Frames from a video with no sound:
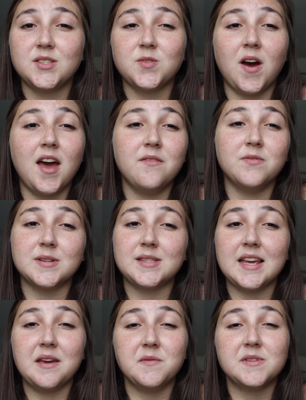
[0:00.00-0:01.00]
so I've
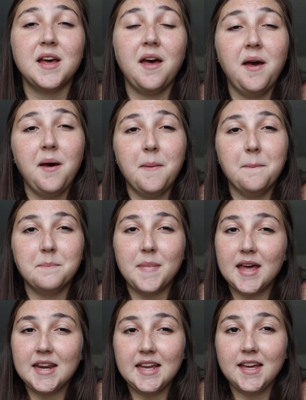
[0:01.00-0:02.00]
received
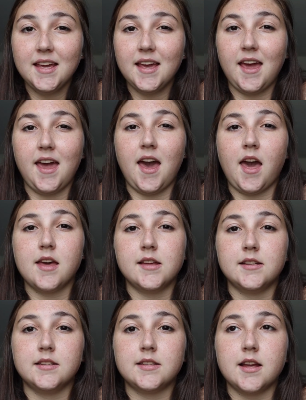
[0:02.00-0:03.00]
many,
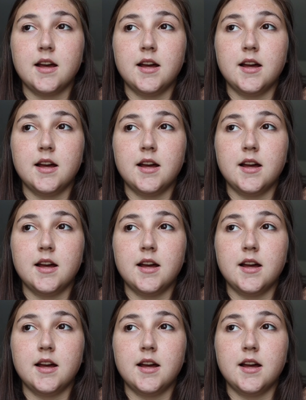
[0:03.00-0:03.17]
and